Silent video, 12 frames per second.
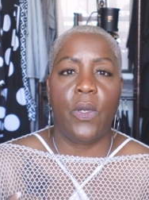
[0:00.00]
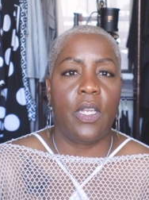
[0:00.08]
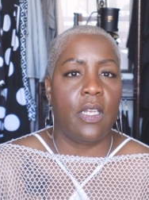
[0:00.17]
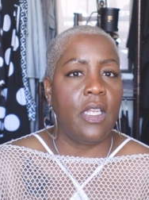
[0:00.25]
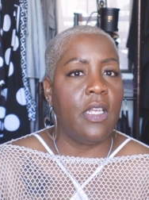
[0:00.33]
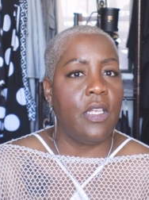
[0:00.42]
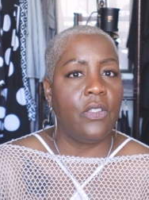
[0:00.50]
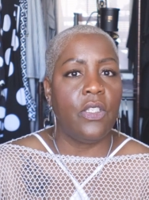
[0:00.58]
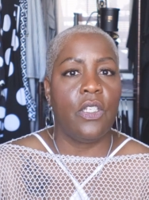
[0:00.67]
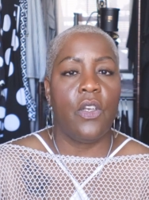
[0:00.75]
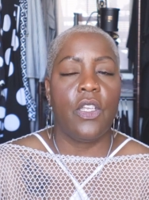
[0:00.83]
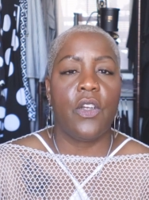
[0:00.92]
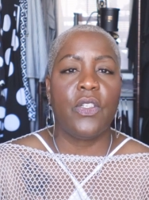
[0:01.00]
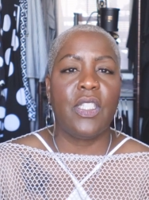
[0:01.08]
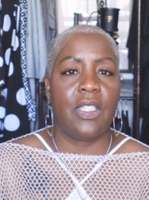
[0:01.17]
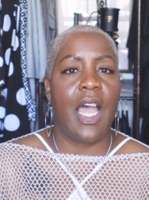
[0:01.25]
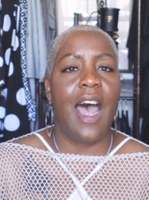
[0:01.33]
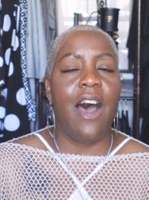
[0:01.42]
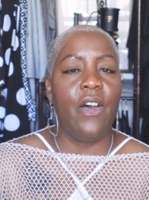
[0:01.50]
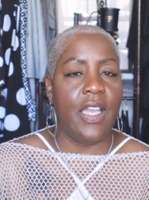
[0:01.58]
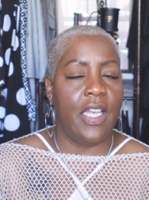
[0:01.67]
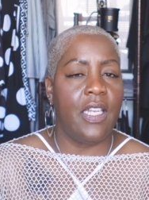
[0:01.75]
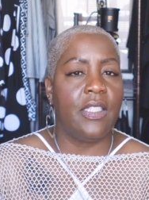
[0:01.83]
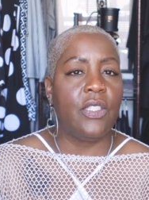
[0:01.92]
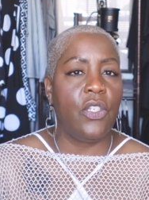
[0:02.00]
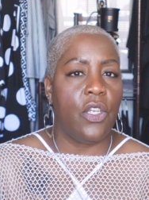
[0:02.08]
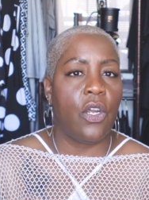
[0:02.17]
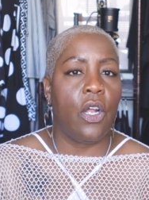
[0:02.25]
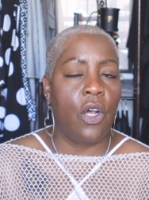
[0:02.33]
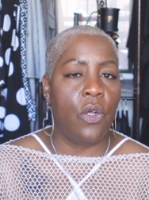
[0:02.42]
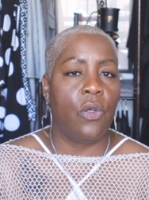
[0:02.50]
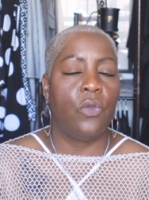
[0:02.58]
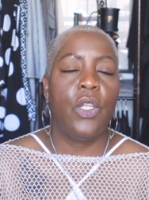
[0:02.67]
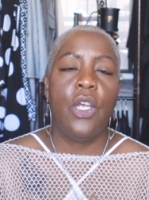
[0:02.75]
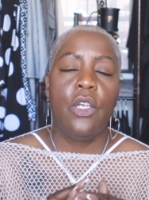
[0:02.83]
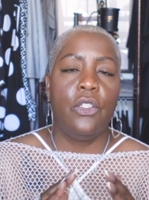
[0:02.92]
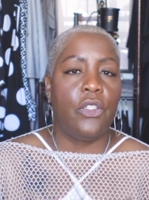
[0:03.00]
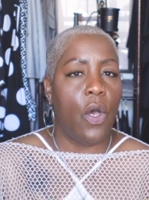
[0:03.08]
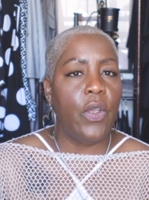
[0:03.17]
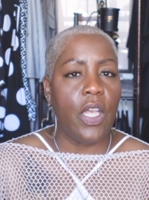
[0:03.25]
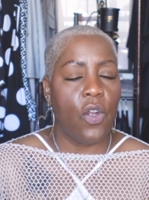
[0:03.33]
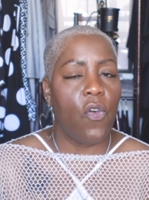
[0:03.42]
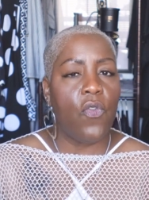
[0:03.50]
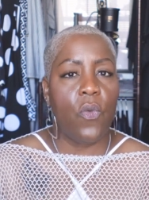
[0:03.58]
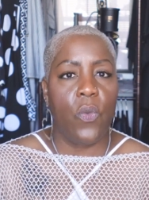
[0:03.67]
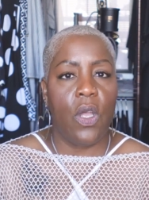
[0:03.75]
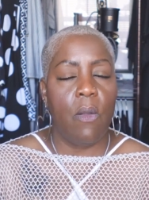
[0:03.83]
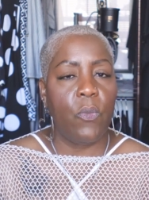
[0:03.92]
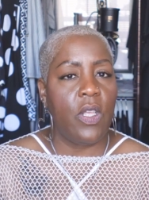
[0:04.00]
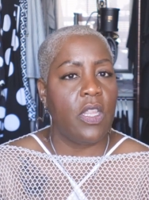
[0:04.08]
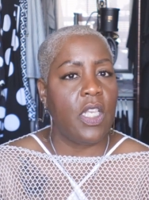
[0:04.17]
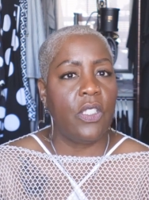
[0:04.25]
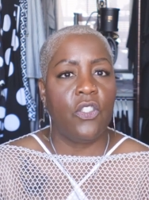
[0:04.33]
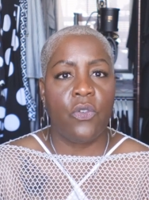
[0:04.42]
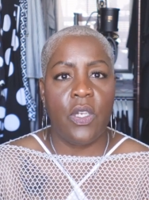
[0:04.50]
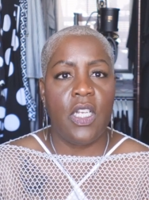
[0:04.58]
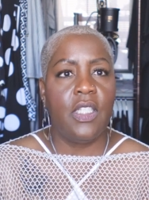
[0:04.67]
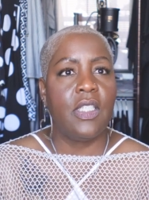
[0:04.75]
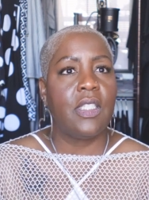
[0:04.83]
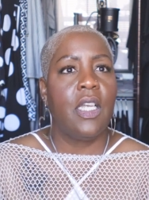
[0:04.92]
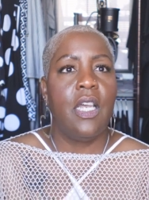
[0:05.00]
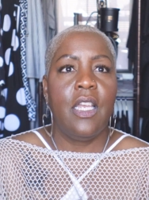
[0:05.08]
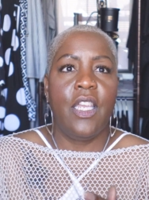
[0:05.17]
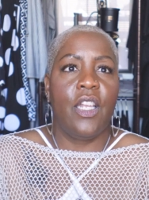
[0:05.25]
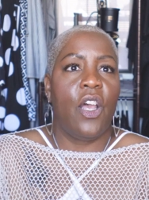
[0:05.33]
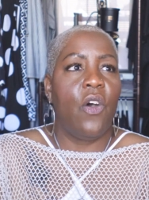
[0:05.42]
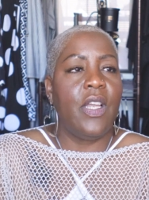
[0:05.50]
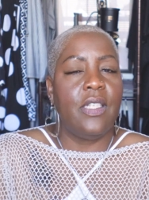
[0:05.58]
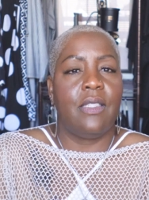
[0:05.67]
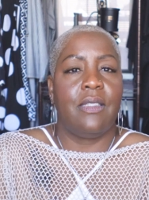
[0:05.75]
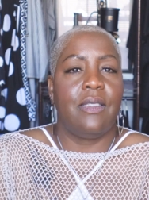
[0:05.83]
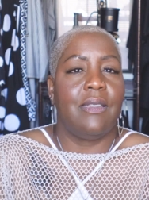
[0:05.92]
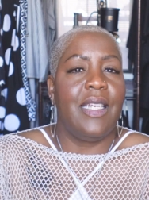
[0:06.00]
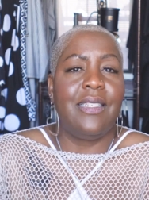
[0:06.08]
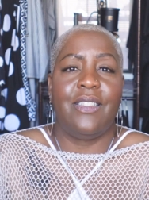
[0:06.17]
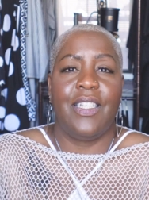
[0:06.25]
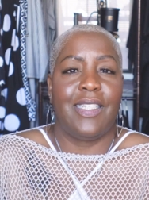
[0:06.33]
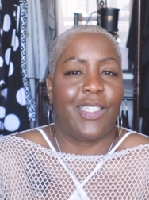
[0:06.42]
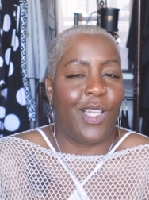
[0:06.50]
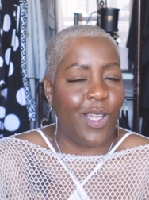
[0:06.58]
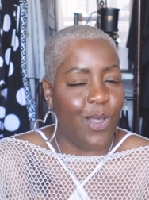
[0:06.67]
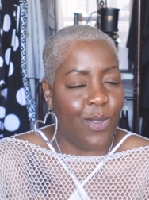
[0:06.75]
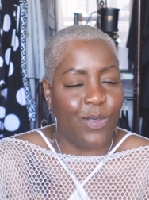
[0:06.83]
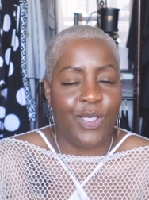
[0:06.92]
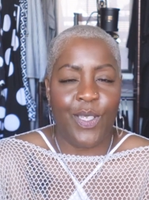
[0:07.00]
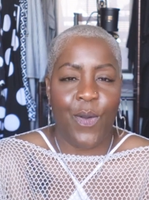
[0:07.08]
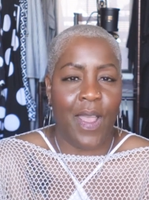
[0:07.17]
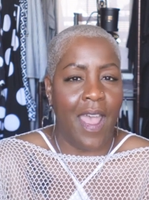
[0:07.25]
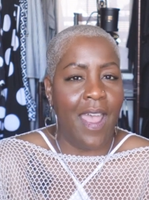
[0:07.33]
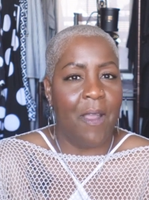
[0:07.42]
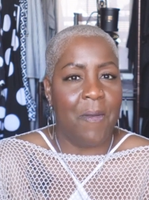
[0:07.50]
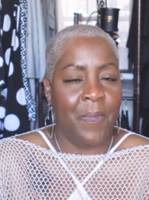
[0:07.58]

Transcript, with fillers: what it is. You know, your style is your own. Don't get overwhelmed with these trends. You know, it's it's just clothes, okay?